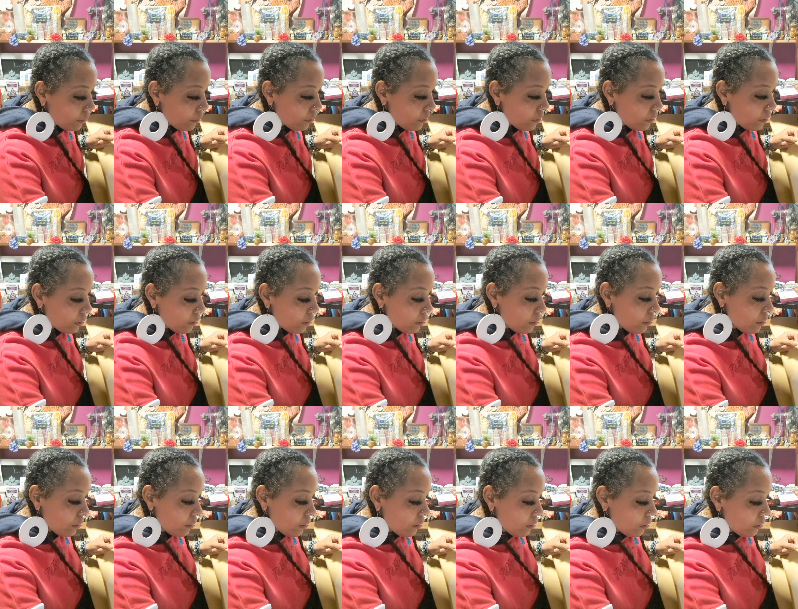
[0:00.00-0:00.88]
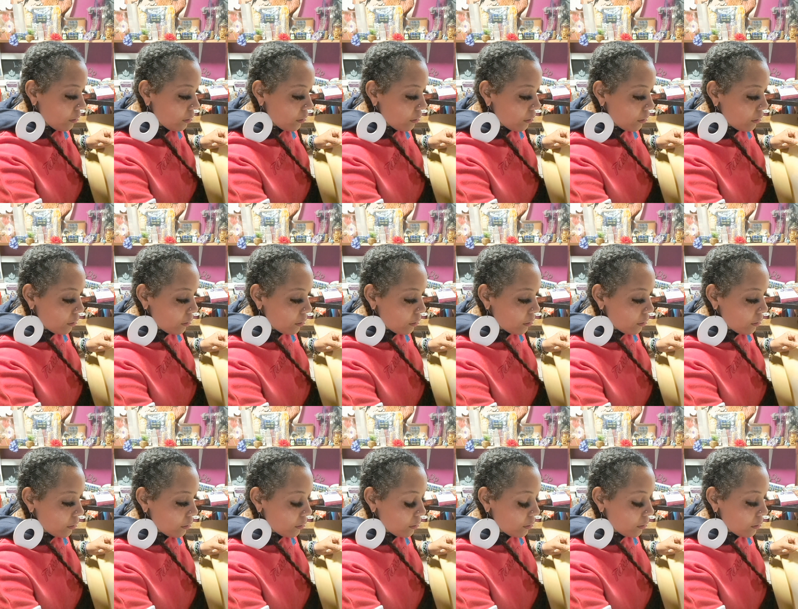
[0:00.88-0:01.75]

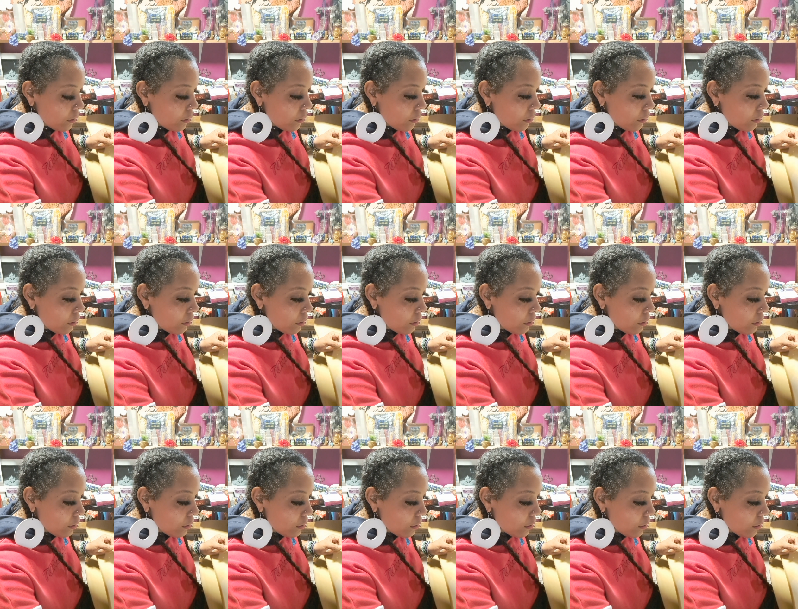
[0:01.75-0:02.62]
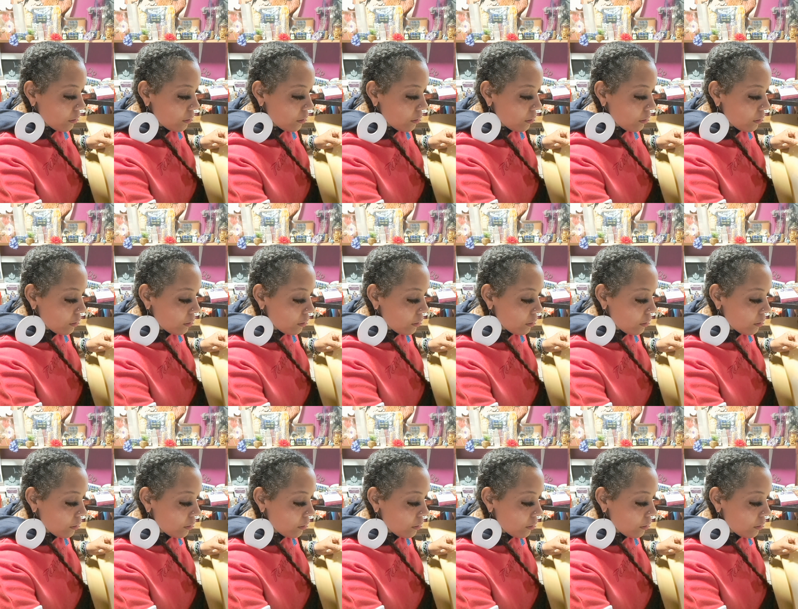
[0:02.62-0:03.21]
Nothing is said.